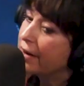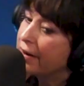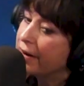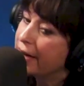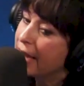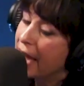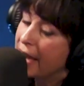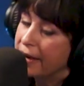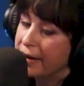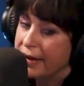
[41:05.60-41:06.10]

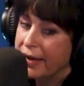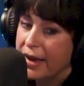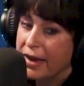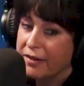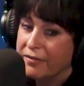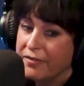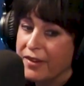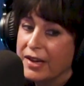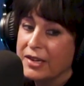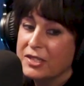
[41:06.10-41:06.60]
Kennedy at a
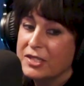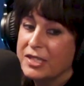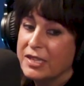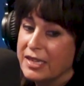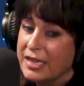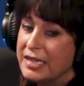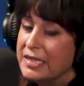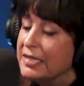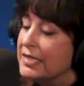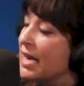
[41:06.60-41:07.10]
function.
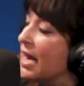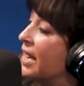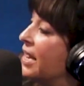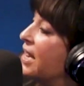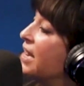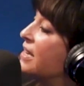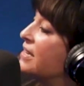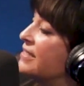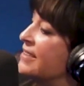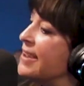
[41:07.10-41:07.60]
He said,
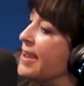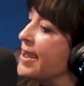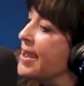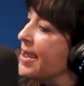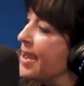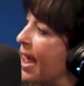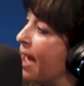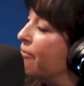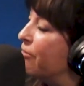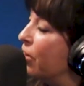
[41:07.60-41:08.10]
it is
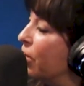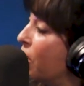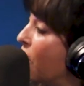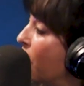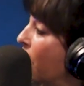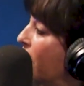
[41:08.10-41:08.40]
never going